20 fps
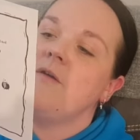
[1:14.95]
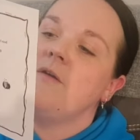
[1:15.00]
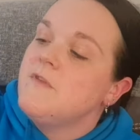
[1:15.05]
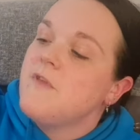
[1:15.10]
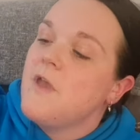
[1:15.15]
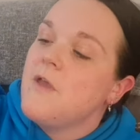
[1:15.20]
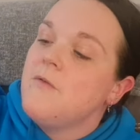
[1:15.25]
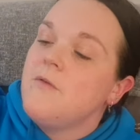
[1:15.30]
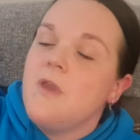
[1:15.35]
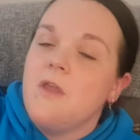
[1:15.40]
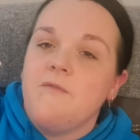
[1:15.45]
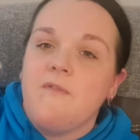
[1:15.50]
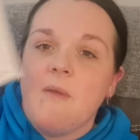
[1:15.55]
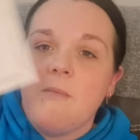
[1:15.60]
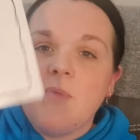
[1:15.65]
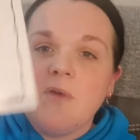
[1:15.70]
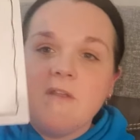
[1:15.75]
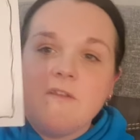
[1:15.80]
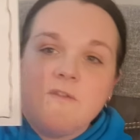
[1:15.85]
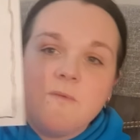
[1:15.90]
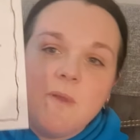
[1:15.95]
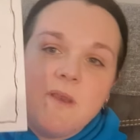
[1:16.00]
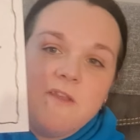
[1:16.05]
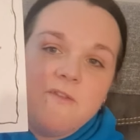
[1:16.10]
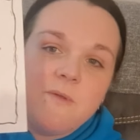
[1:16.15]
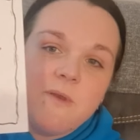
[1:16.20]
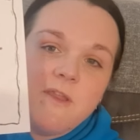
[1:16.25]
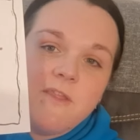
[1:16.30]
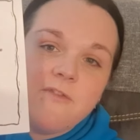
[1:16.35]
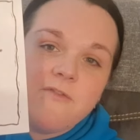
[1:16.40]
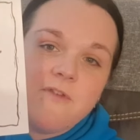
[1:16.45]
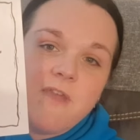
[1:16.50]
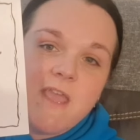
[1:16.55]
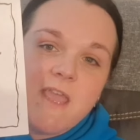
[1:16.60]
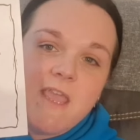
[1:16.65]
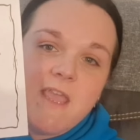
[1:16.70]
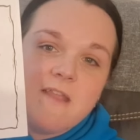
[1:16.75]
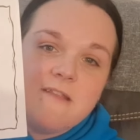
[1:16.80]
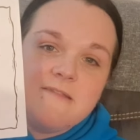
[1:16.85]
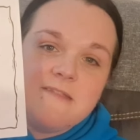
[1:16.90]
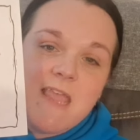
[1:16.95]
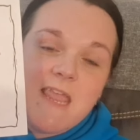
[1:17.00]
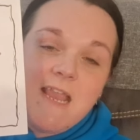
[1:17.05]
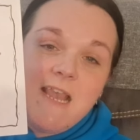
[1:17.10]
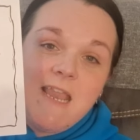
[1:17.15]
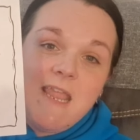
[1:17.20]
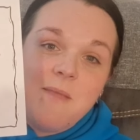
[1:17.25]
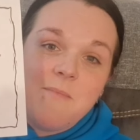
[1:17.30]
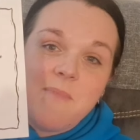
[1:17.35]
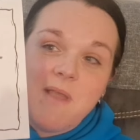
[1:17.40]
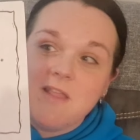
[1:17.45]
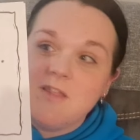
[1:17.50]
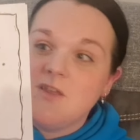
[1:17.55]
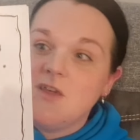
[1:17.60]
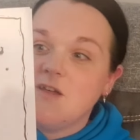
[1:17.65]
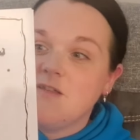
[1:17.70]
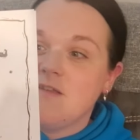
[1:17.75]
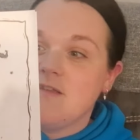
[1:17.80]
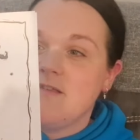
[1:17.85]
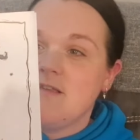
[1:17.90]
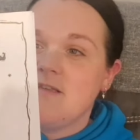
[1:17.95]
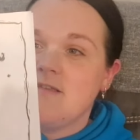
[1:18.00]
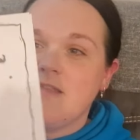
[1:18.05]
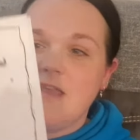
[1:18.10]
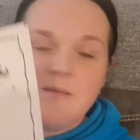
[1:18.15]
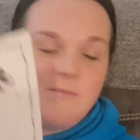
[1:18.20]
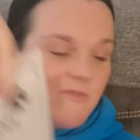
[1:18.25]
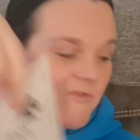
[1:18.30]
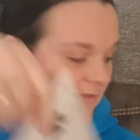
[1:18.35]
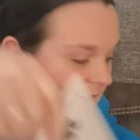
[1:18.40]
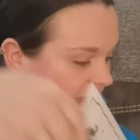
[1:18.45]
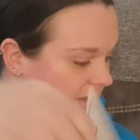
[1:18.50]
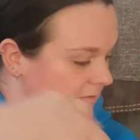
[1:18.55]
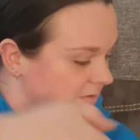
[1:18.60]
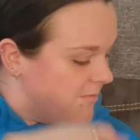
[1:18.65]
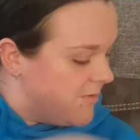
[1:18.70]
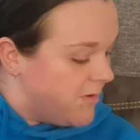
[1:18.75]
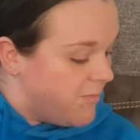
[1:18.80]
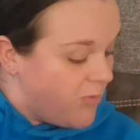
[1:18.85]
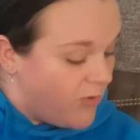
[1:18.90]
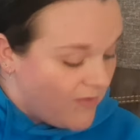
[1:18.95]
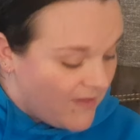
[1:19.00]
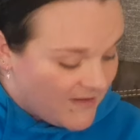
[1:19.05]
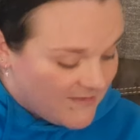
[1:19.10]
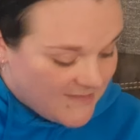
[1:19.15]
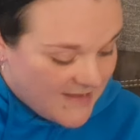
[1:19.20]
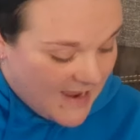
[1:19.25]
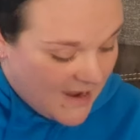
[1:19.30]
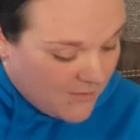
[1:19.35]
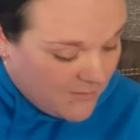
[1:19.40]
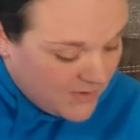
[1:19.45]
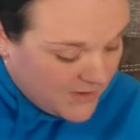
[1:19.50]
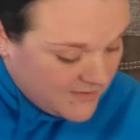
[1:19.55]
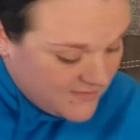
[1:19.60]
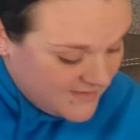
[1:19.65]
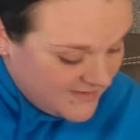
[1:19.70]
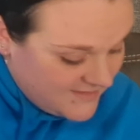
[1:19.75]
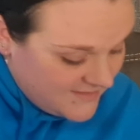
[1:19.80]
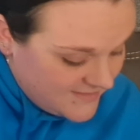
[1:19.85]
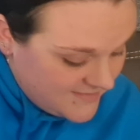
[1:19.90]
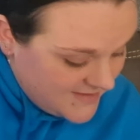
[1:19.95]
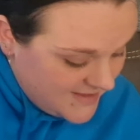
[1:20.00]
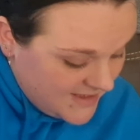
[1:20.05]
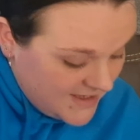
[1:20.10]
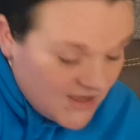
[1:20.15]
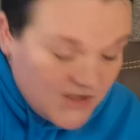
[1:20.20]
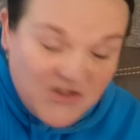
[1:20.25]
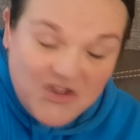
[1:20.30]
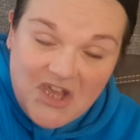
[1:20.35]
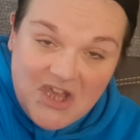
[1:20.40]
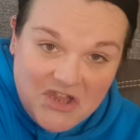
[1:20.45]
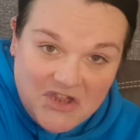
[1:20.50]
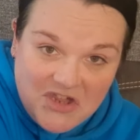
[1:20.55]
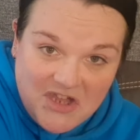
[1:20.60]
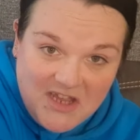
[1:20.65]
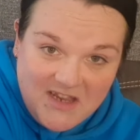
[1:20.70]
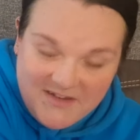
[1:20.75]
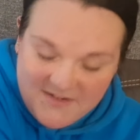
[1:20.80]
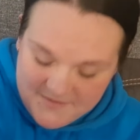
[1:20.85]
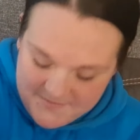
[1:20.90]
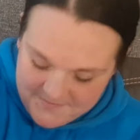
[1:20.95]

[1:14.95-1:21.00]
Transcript: So November 2023 daily magic, this is themed around. I'm going to put that down because it is the cheat sheet.